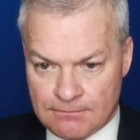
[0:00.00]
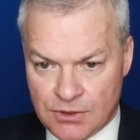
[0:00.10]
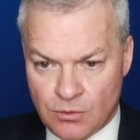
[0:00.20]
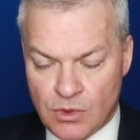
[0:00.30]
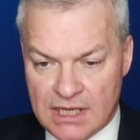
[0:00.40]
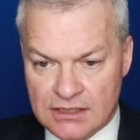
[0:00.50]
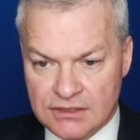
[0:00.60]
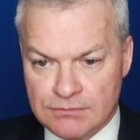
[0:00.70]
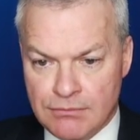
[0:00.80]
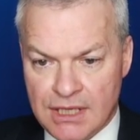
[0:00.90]
But where
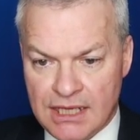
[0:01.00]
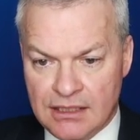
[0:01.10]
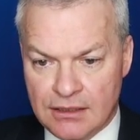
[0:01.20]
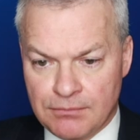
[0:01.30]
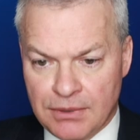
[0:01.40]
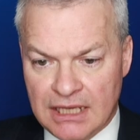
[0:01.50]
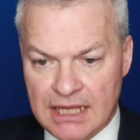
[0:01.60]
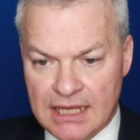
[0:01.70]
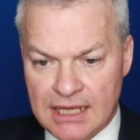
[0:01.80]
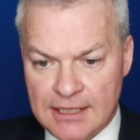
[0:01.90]
does MIG
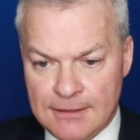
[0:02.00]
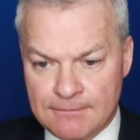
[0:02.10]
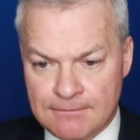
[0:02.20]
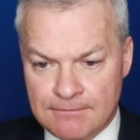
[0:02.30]
play?